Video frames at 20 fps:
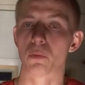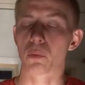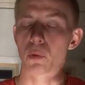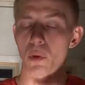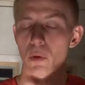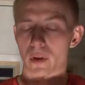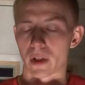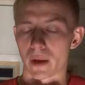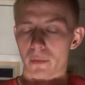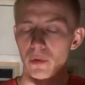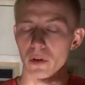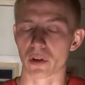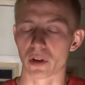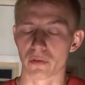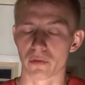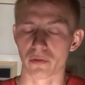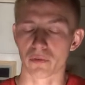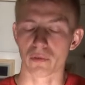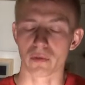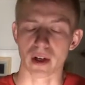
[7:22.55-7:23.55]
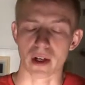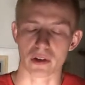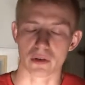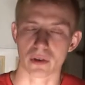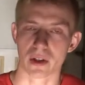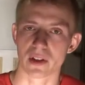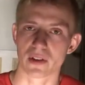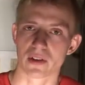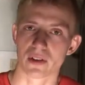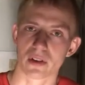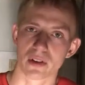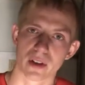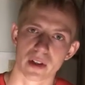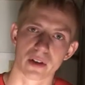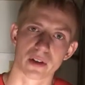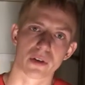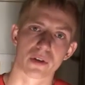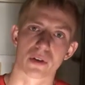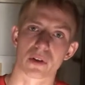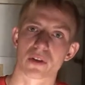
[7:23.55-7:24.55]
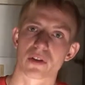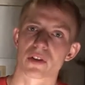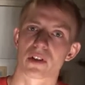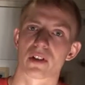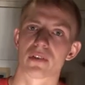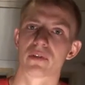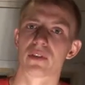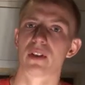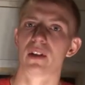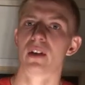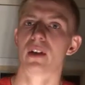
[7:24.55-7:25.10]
program your different flash rates and all that other good stuff.